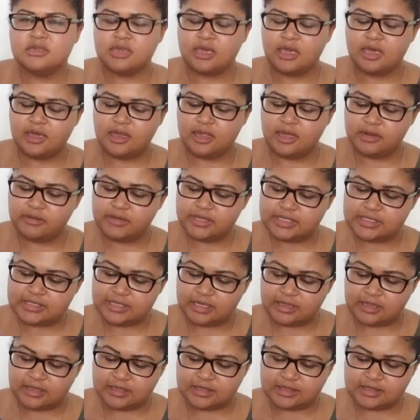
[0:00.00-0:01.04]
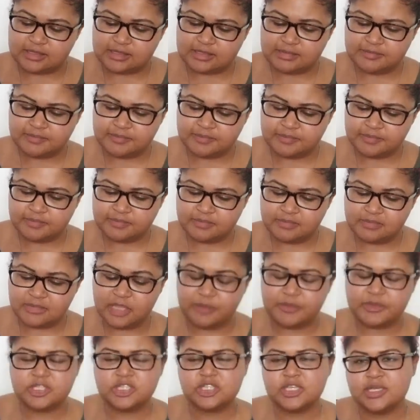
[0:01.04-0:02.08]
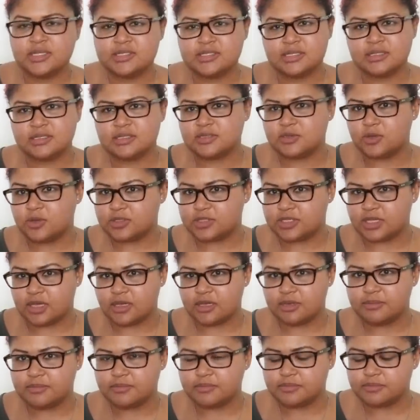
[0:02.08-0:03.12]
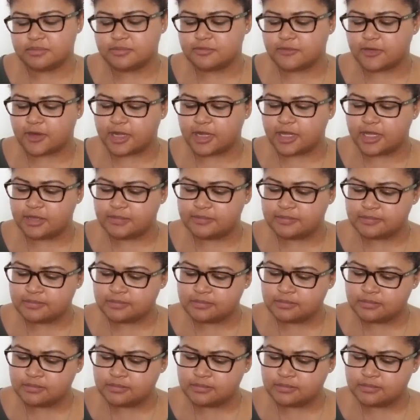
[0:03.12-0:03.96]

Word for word: God, how do I say this? They've been chasing this whole time, right?